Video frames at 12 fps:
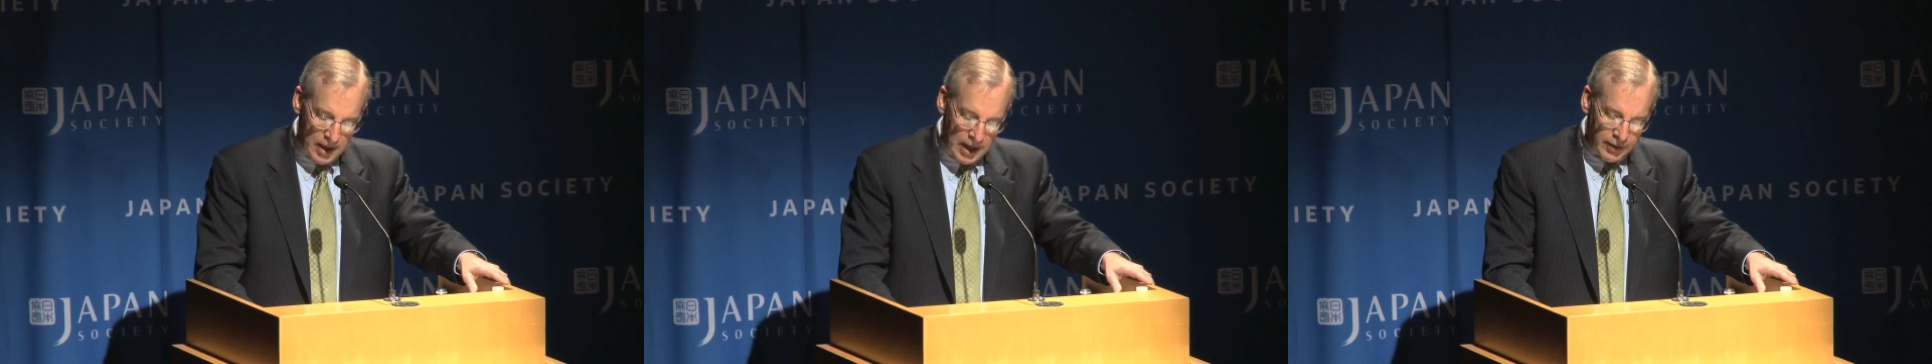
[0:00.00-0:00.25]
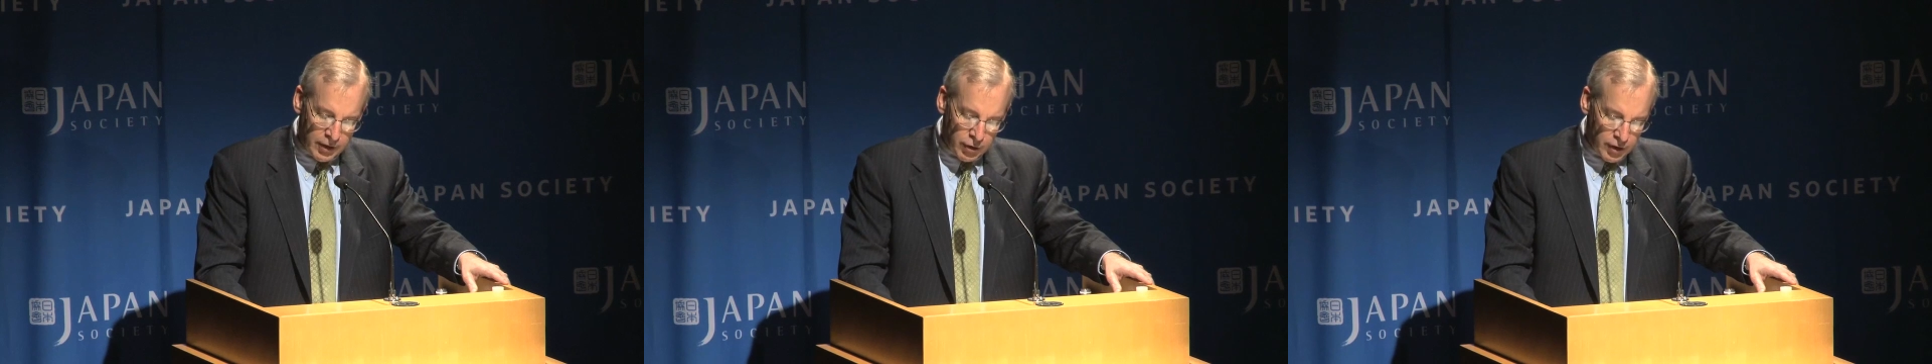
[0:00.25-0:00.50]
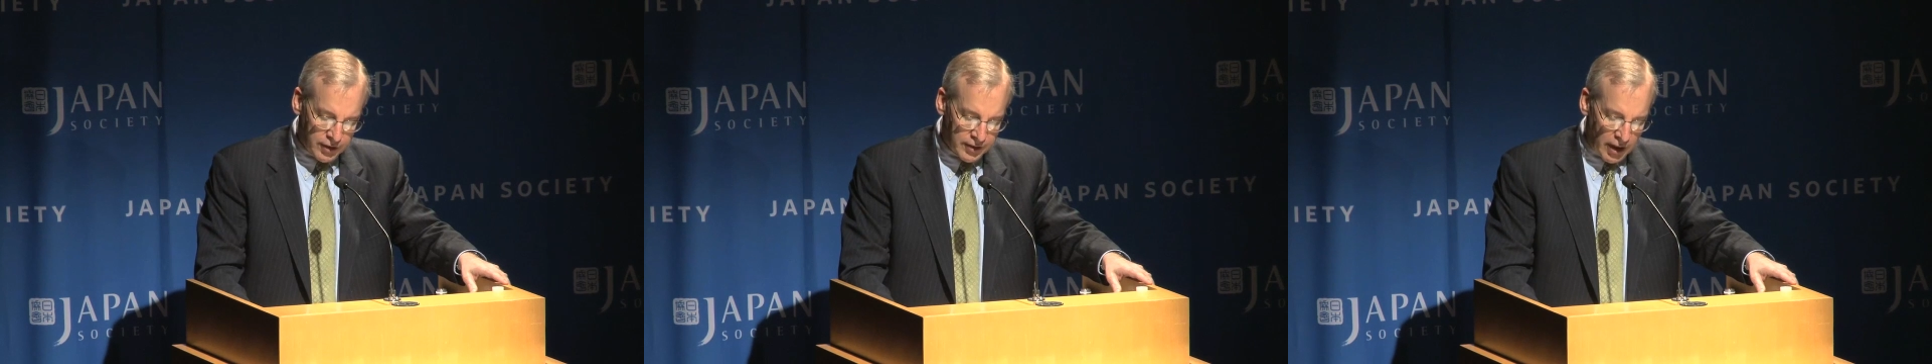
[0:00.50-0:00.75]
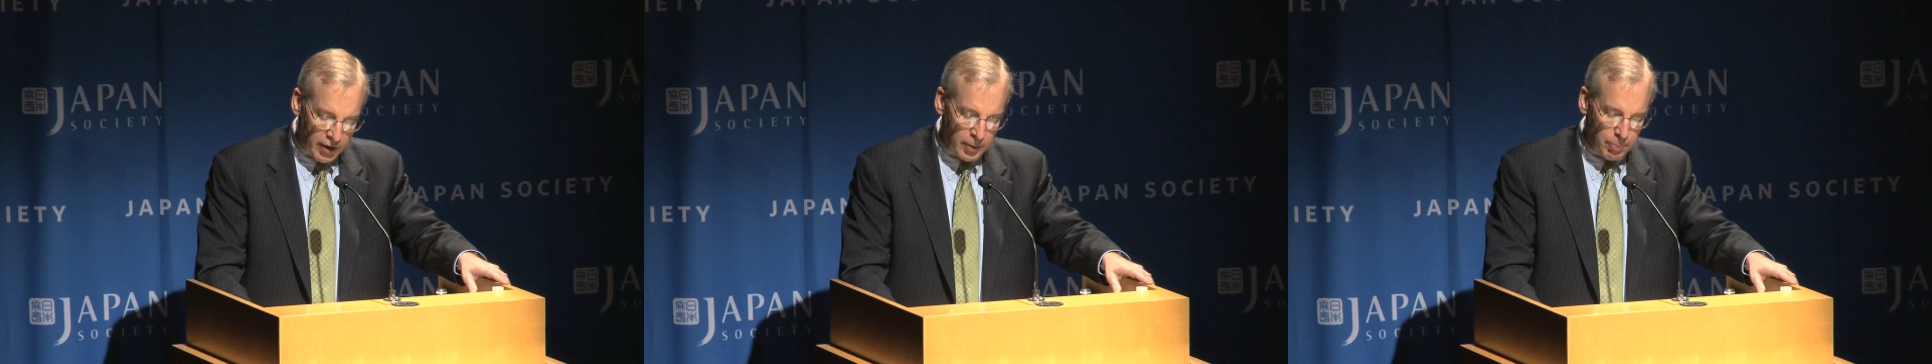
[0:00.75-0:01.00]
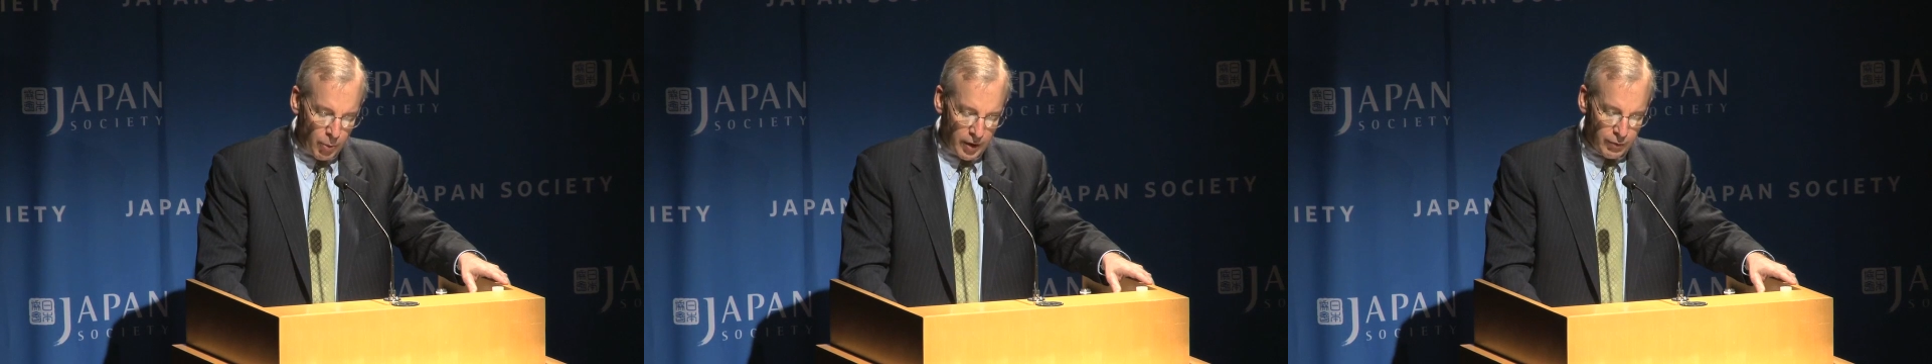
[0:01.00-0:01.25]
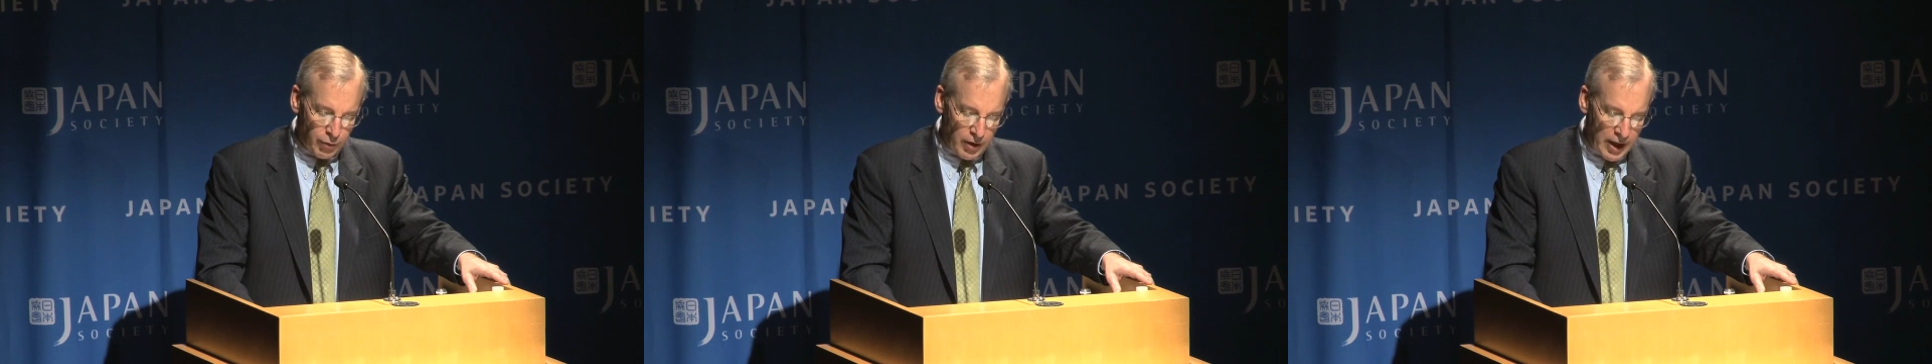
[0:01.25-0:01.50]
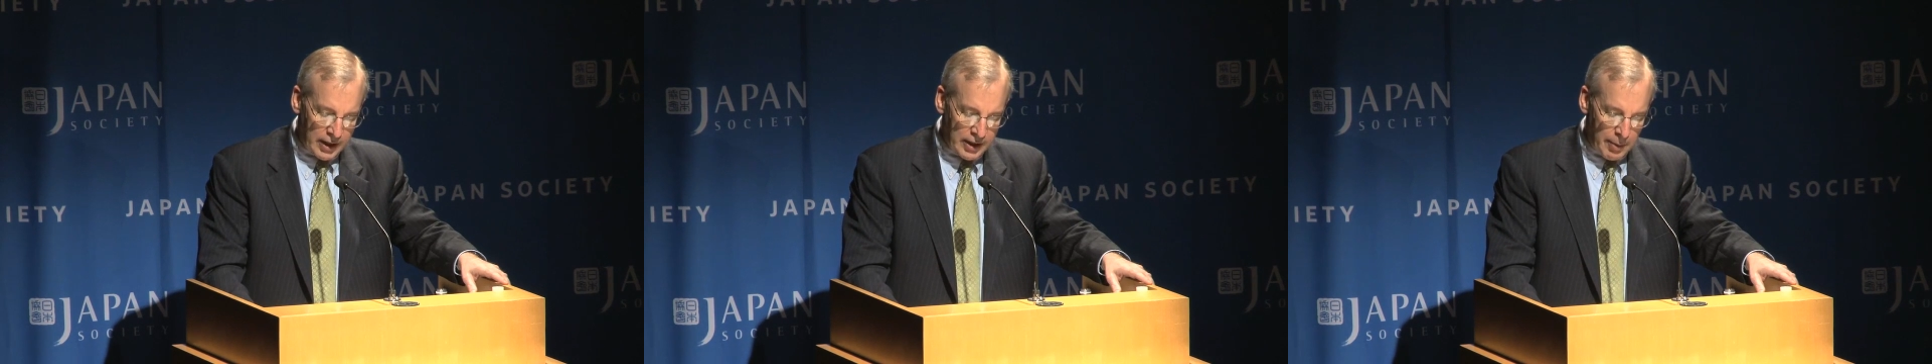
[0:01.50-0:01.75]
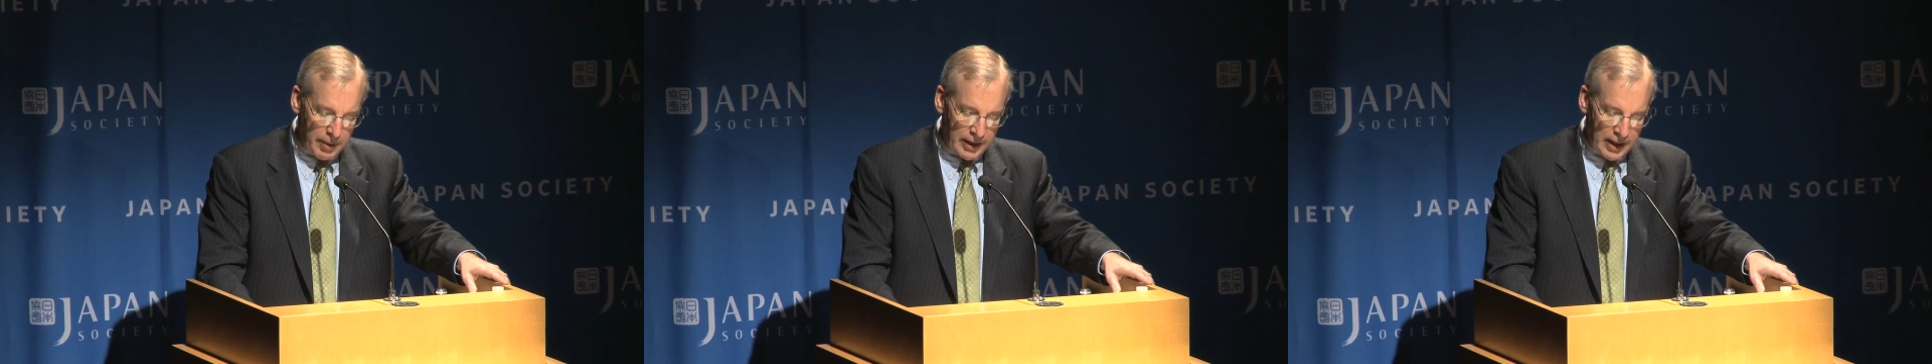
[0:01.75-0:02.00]
and the current starting point for
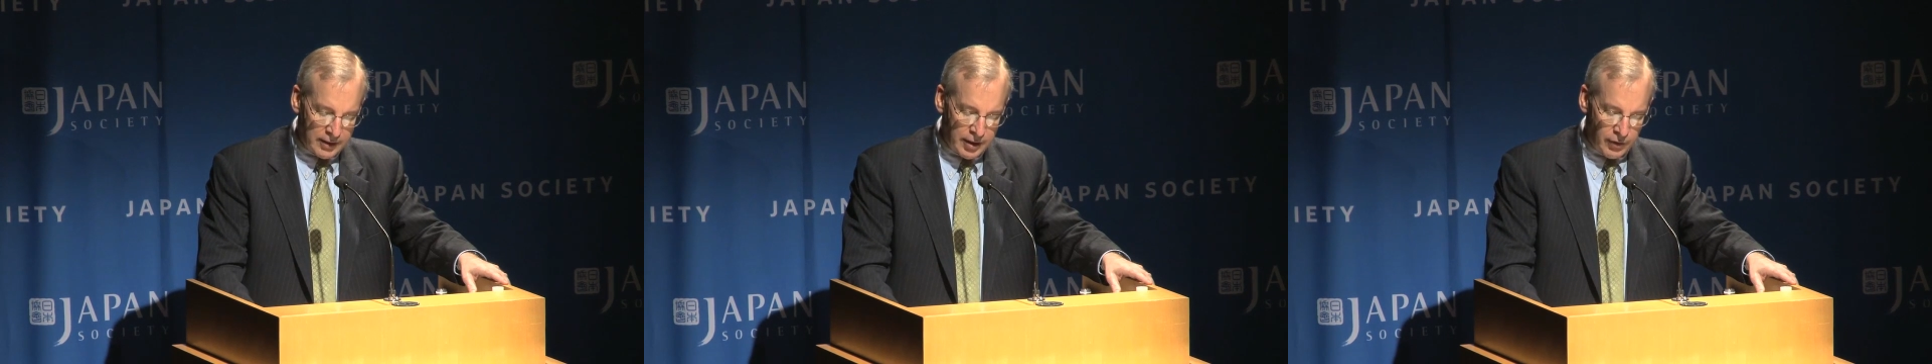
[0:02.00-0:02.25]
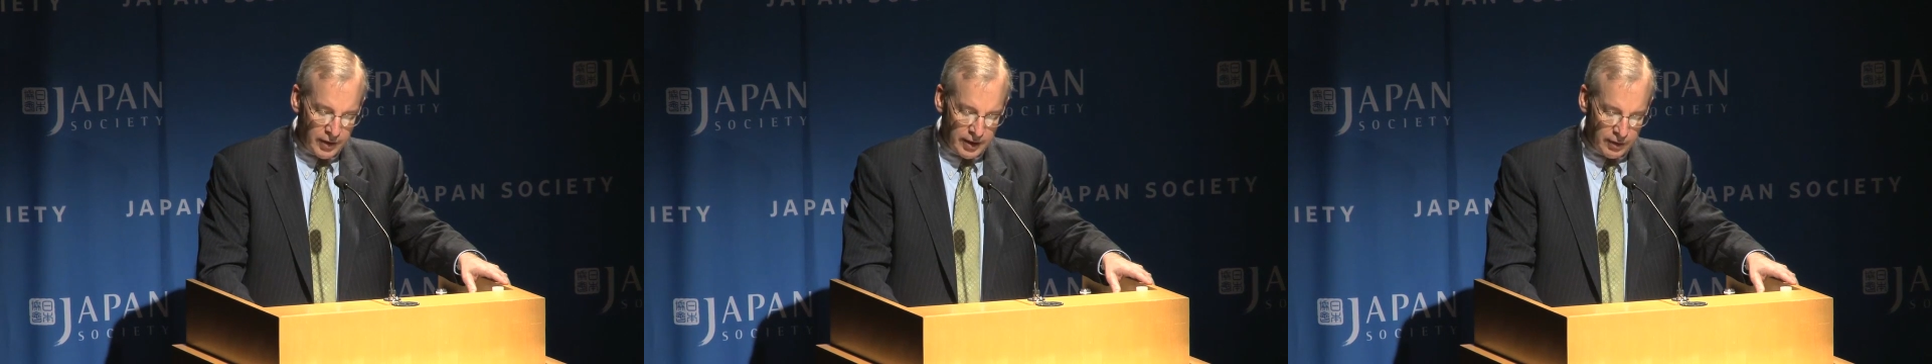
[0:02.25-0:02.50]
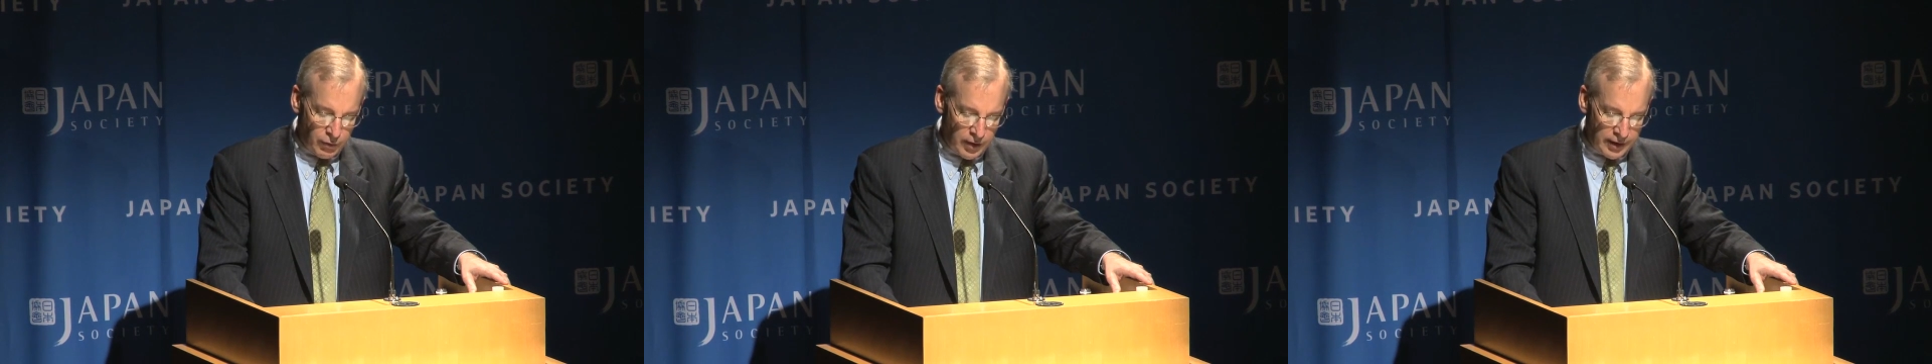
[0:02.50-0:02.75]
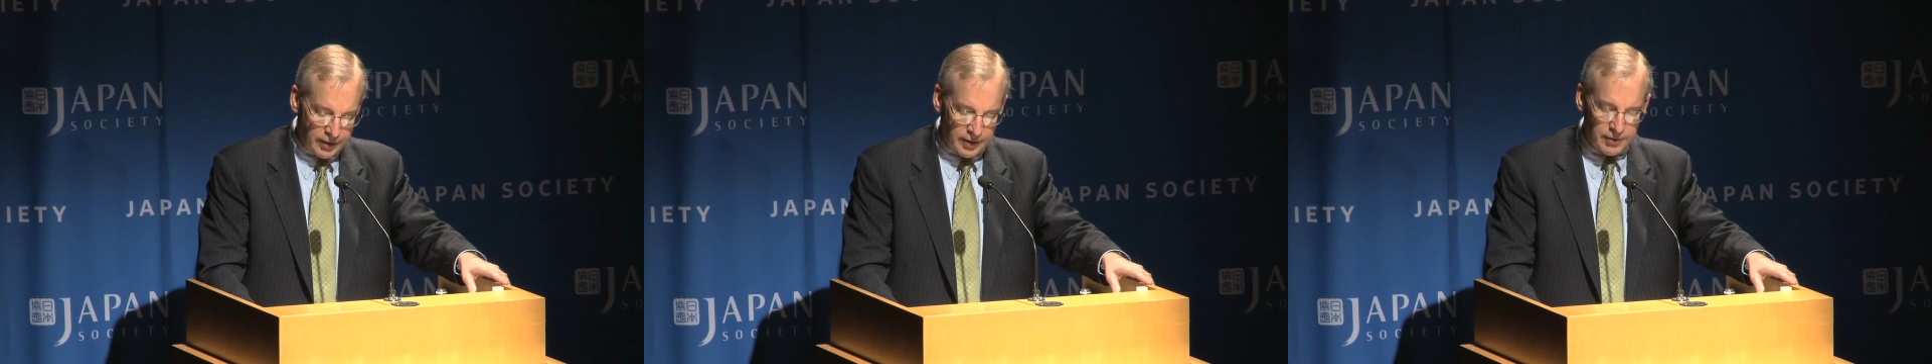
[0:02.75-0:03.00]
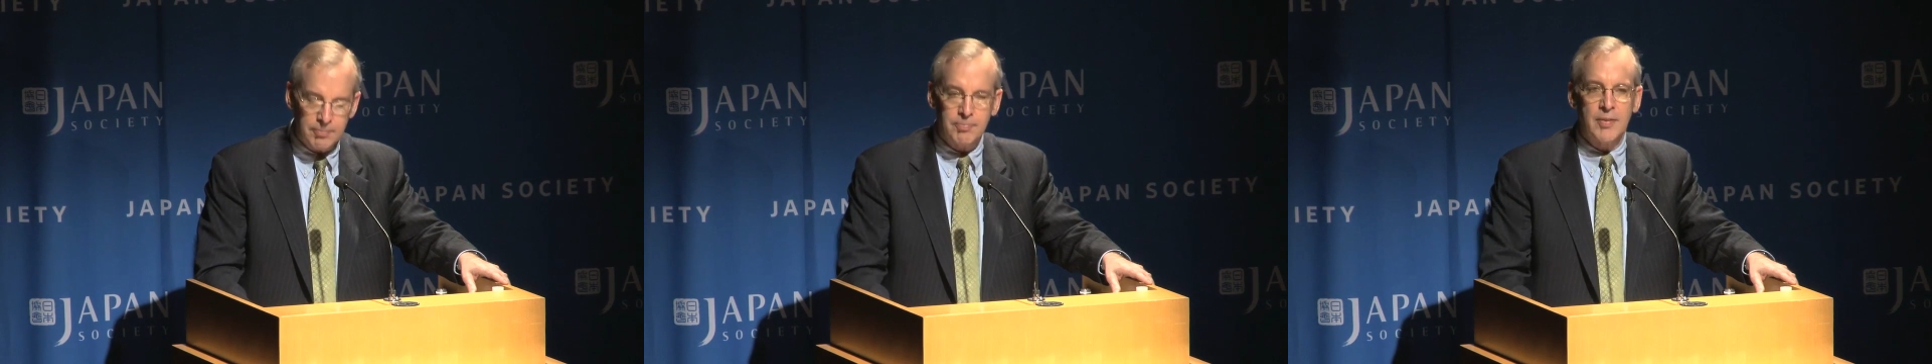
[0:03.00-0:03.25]
economic activity and inflation,